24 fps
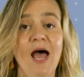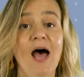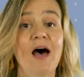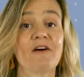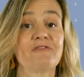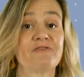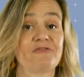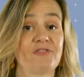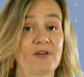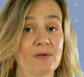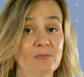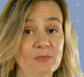A
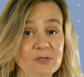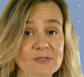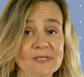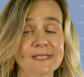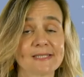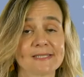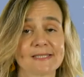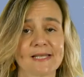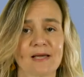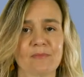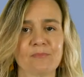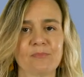famous
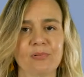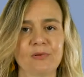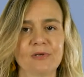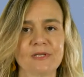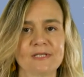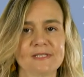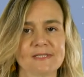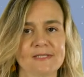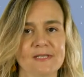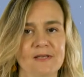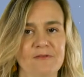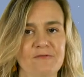example
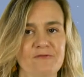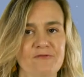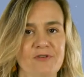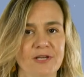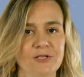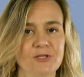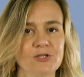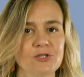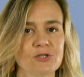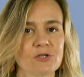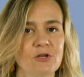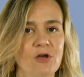is the
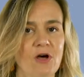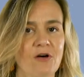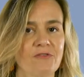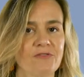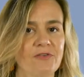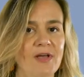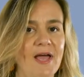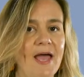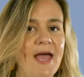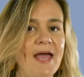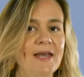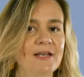invention
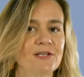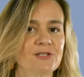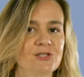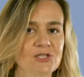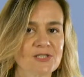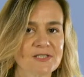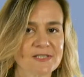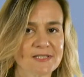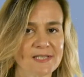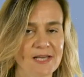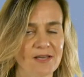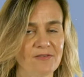of
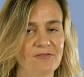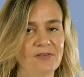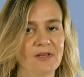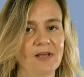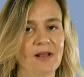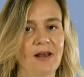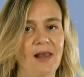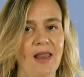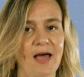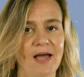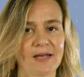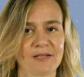
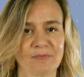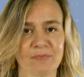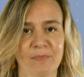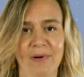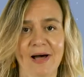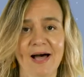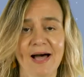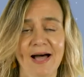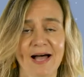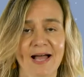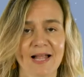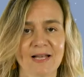energy-saving light
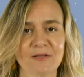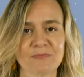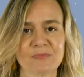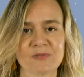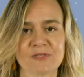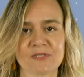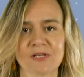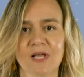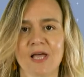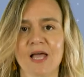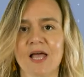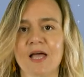
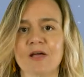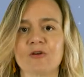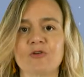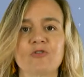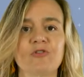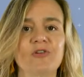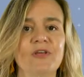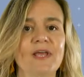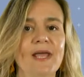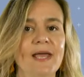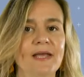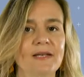bulbs
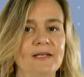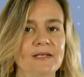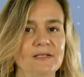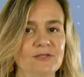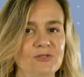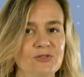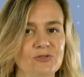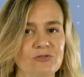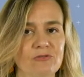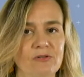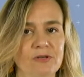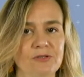
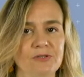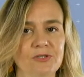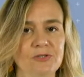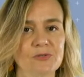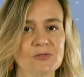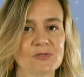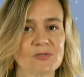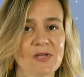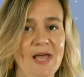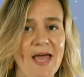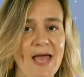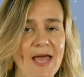created to
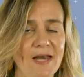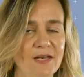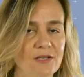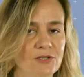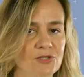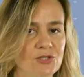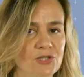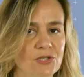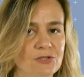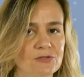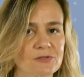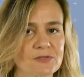reduce
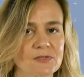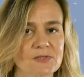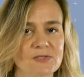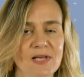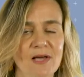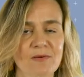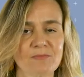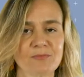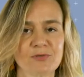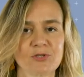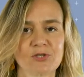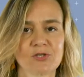energy
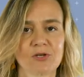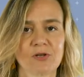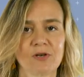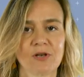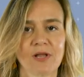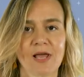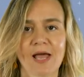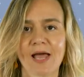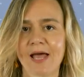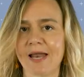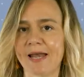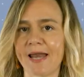
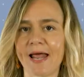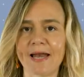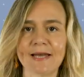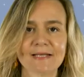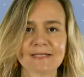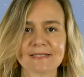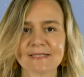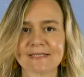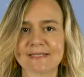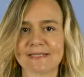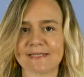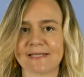consumption that
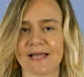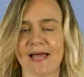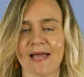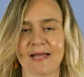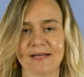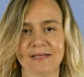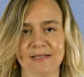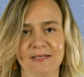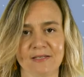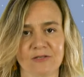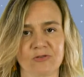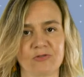
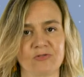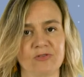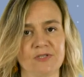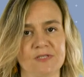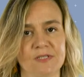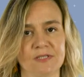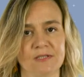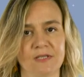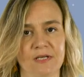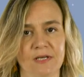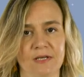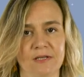instead
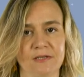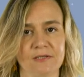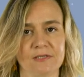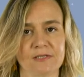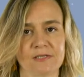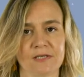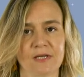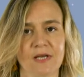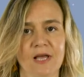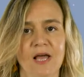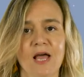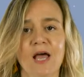increased
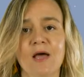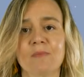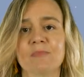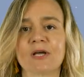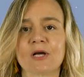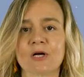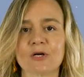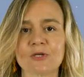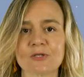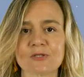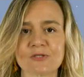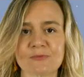it,
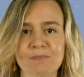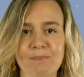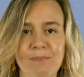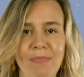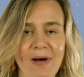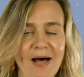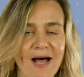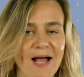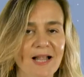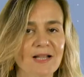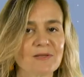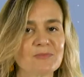because
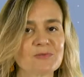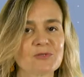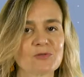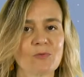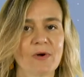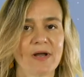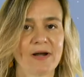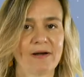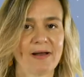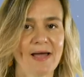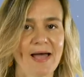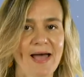bulbs
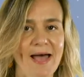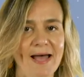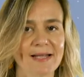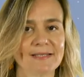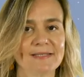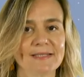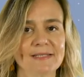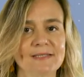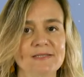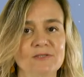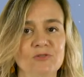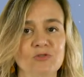were
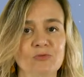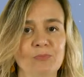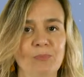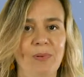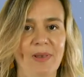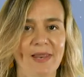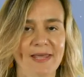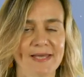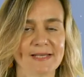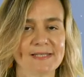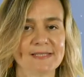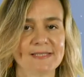added to
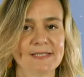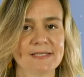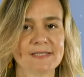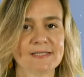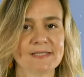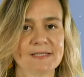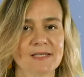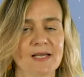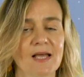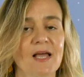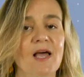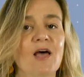
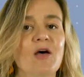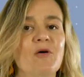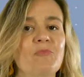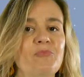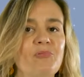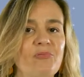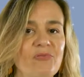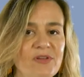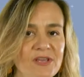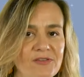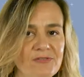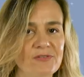places
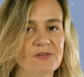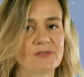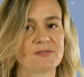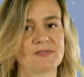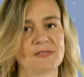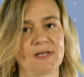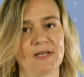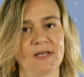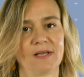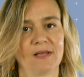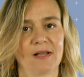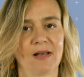
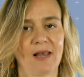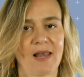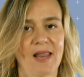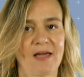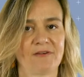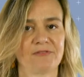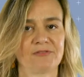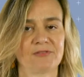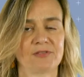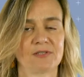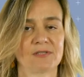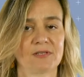previously
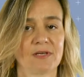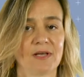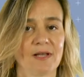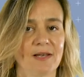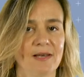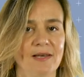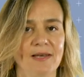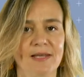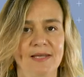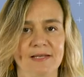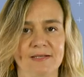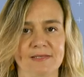left
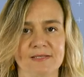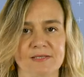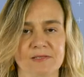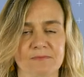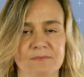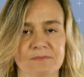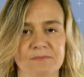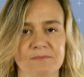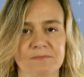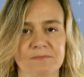unlit.